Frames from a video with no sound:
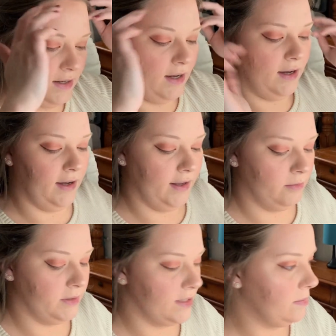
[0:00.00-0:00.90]
I
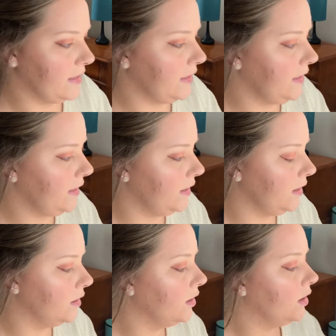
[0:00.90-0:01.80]
would
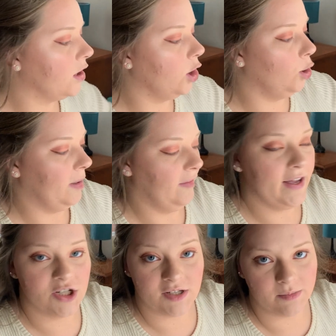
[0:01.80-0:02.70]
typically curl my
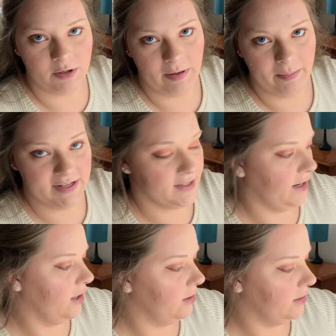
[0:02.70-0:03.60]
lashes and put my
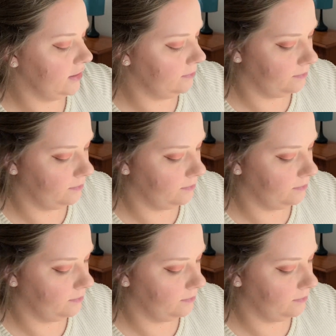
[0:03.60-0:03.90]
mascara on.